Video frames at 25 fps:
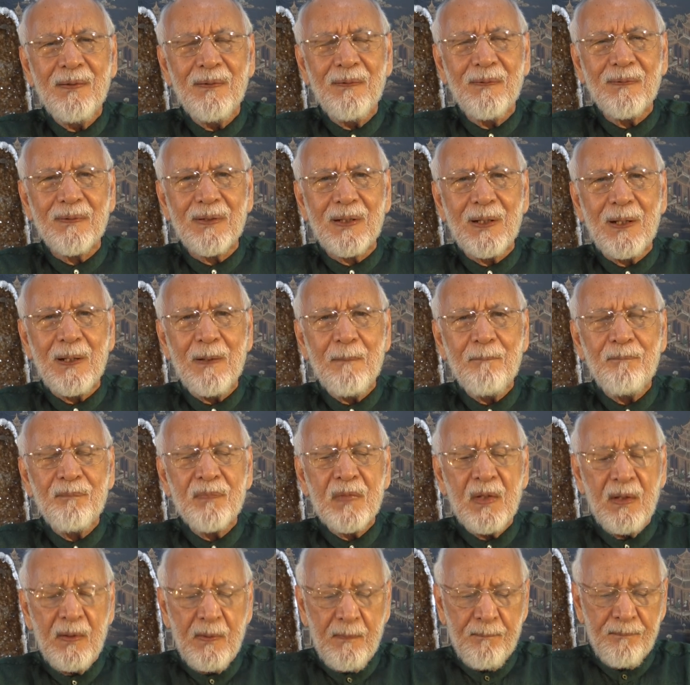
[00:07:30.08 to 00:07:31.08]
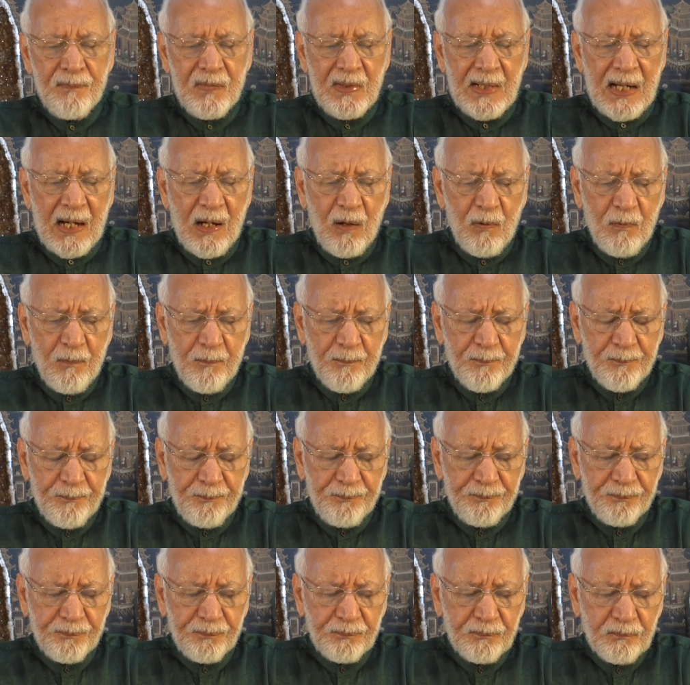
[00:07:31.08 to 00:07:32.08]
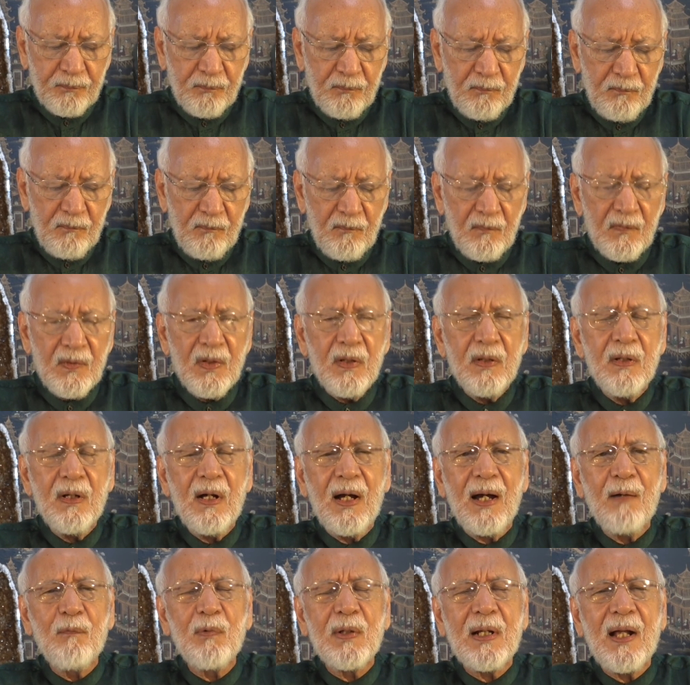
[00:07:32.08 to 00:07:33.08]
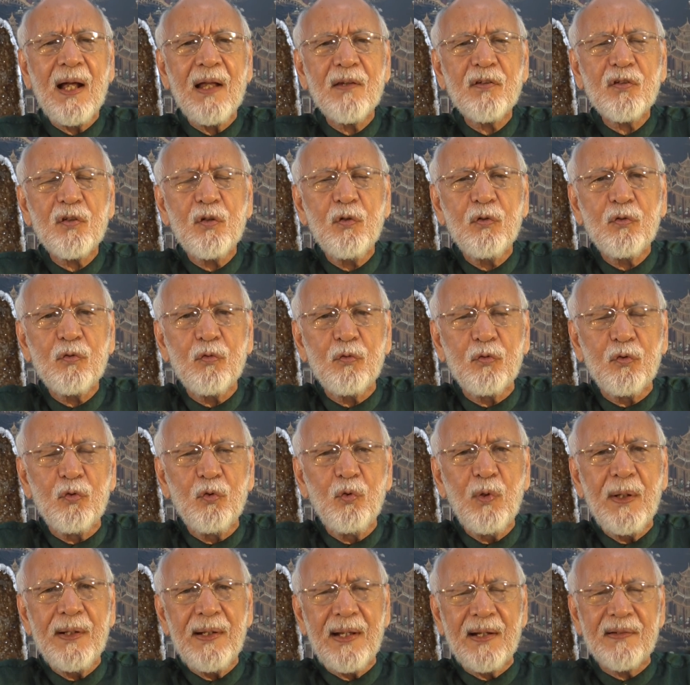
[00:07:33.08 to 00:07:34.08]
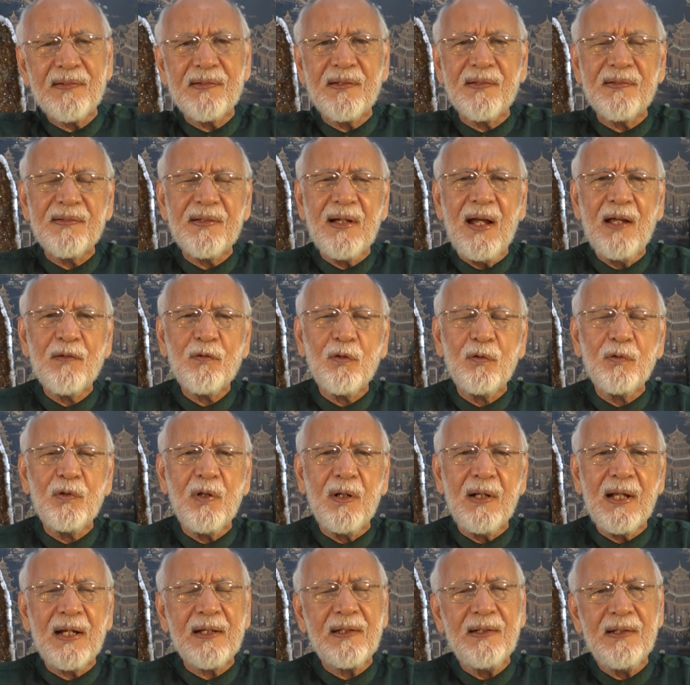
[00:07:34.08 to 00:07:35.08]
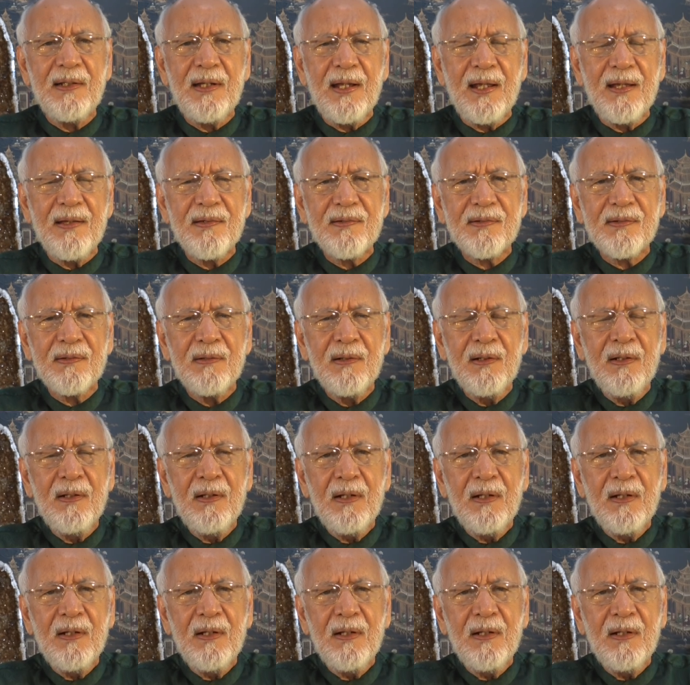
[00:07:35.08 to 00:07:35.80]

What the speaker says: Okay? Now, I would ask you to do an exercise on your lucky days.